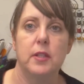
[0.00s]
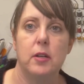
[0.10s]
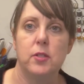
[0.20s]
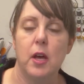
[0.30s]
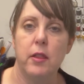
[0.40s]

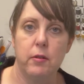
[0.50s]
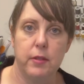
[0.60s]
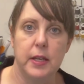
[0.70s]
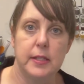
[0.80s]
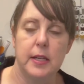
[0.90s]
There's other
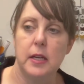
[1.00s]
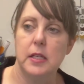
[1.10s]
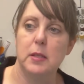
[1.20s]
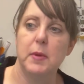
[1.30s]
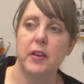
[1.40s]
things that I
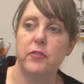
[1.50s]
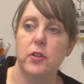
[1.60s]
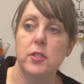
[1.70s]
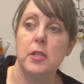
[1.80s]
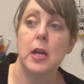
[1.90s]
need to make
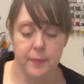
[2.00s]
first.